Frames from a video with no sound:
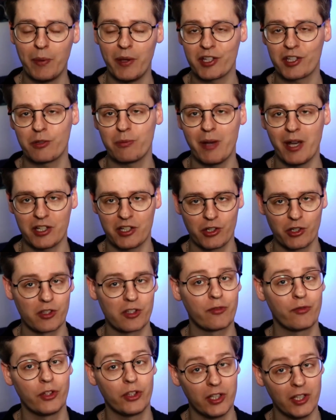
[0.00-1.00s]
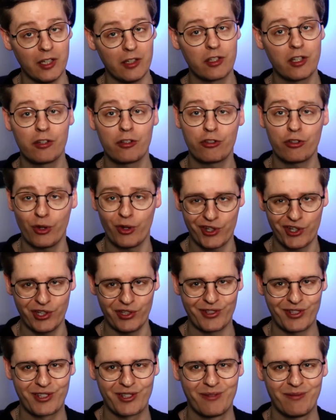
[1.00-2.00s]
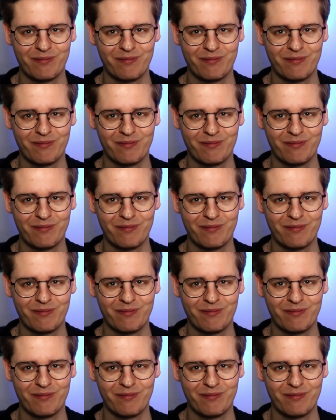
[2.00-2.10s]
best matches for these searches.